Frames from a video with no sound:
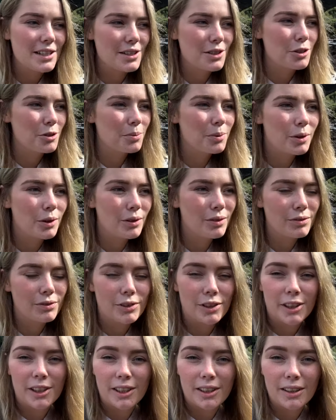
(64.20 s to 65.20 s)
doable
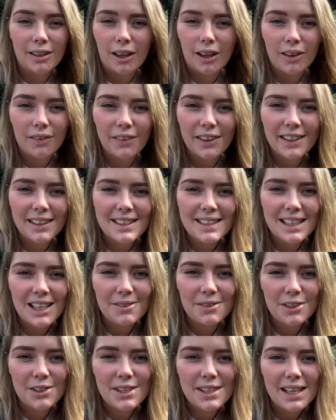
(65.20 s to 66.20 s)
for all fitness
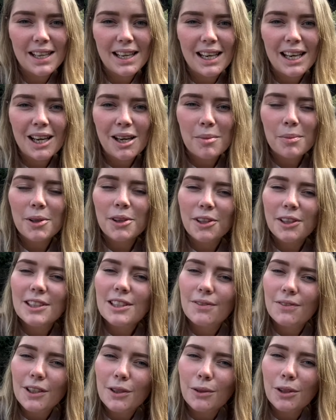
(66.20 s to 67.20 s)
levels. But there's
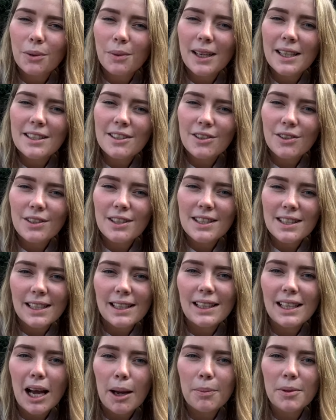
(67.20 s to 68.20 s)
a few other ways you can see
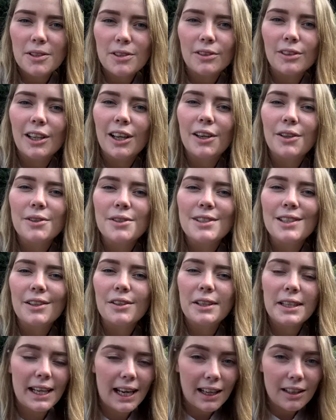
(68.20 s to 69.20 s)
the Gap of Dunloe. So
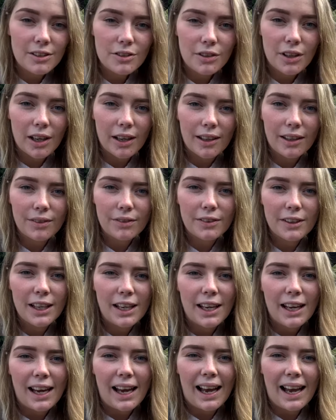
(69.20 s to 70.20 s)
you can drive,
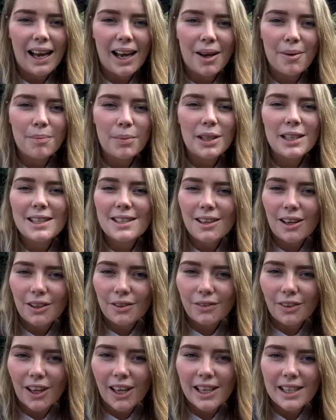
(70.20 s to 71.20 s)
um, but it's not a
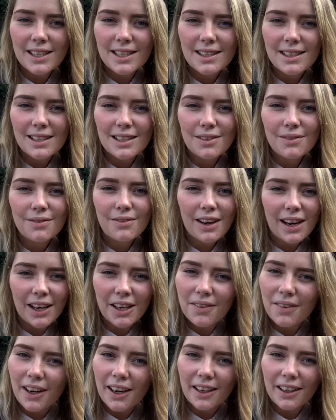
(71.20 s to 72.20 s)
vice. It's a
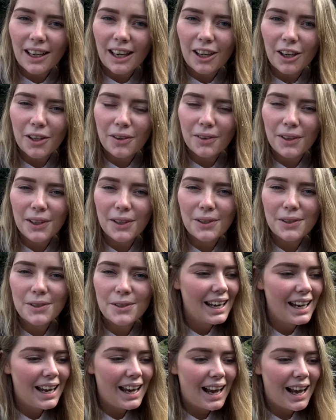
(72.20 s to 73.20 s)
very, very narrow
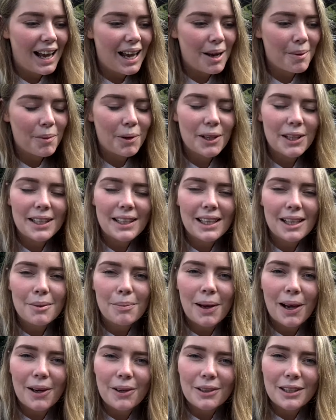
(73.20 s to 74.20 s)
road. Um, or you can get a
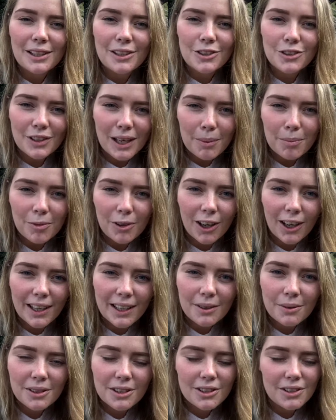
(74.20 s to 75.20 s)
pony and trap
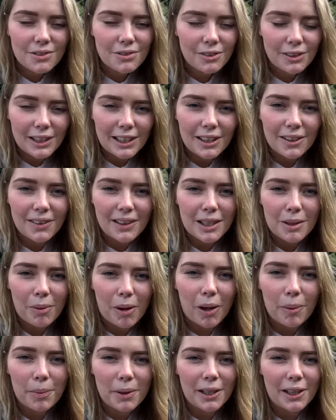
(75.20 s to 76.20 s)
ride, which is really, really
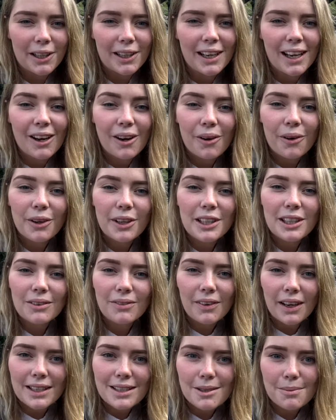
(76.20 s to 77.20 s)
popular. Or you
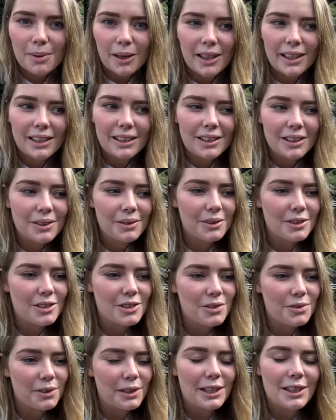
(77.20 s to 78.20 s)
can rent a bike, which
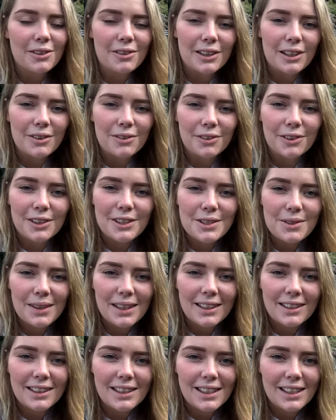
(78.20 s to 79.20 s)
is really, really fun as well.